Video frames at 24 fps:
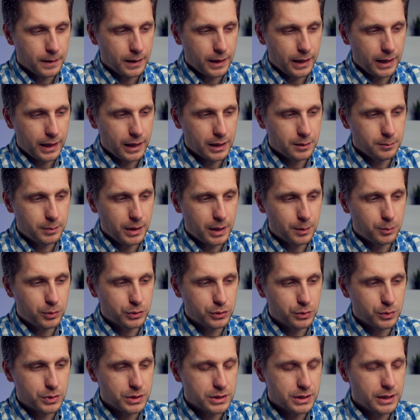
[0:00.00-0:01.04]
and be able
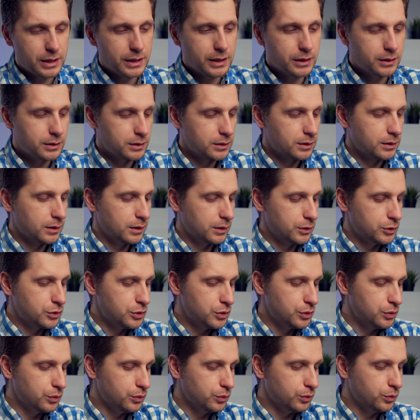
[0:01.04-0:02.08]
to set it
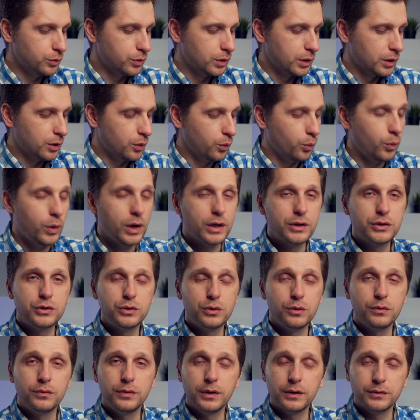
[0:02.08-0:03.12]
to
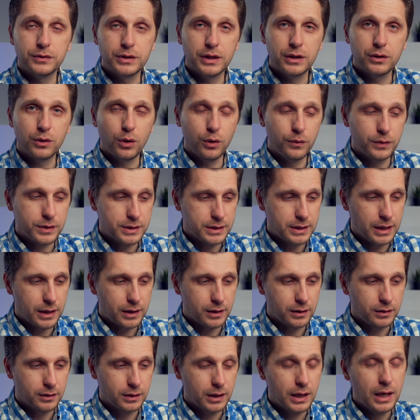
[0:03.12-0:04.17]
1/250th of a
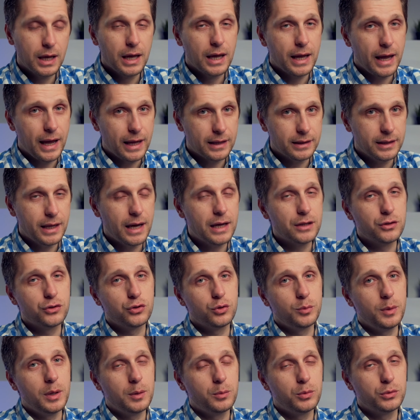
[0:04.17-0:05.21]
second, and that should
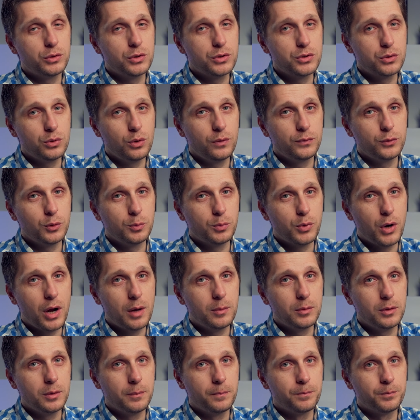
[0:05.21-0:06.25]
be able to solve your
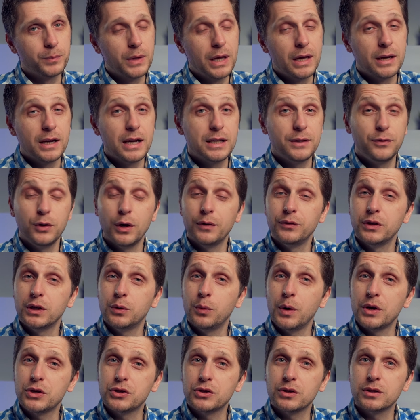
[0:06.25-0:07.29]
problem. Guys, if you have any
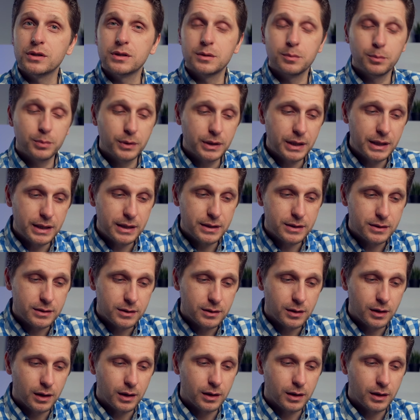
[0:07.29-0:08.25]
questions, please